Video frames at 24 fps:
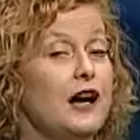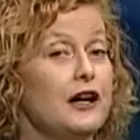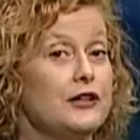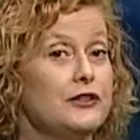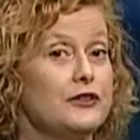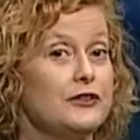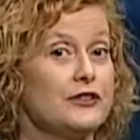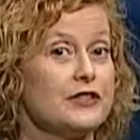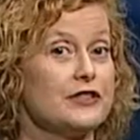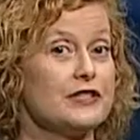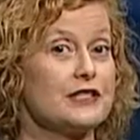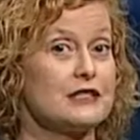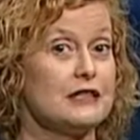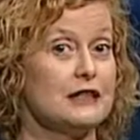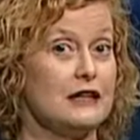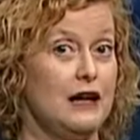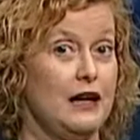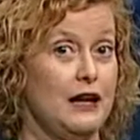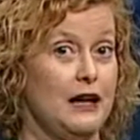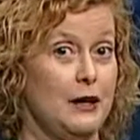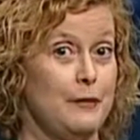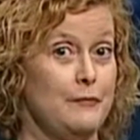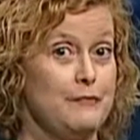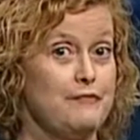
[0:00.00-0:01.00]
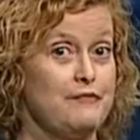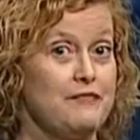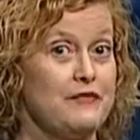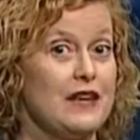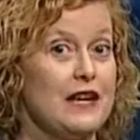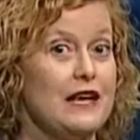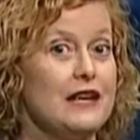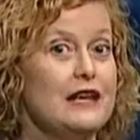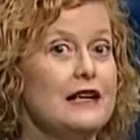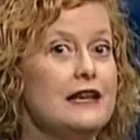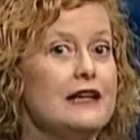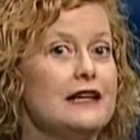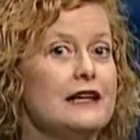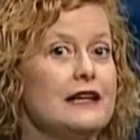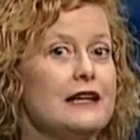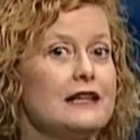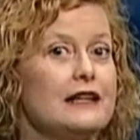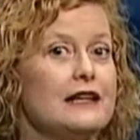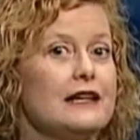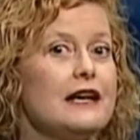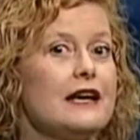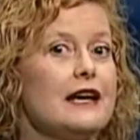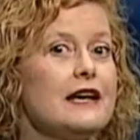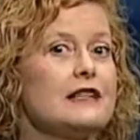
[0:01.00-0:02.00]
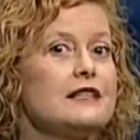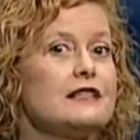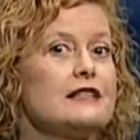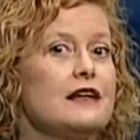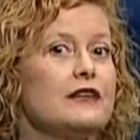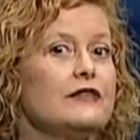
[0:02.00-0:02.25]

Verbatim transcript: under Islam in the case